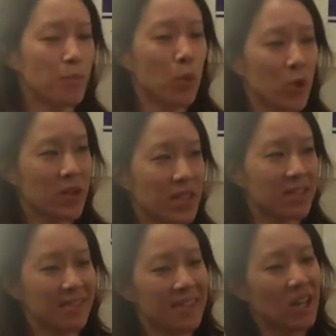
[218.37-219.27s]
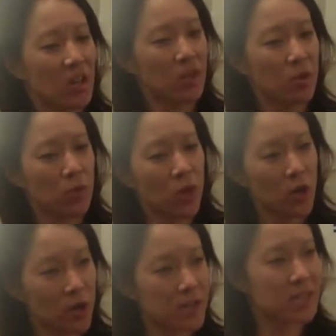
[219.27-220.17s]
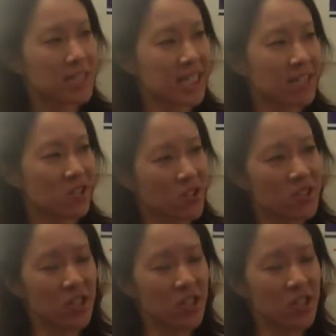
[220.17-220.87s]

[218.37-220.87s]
more than the current standards.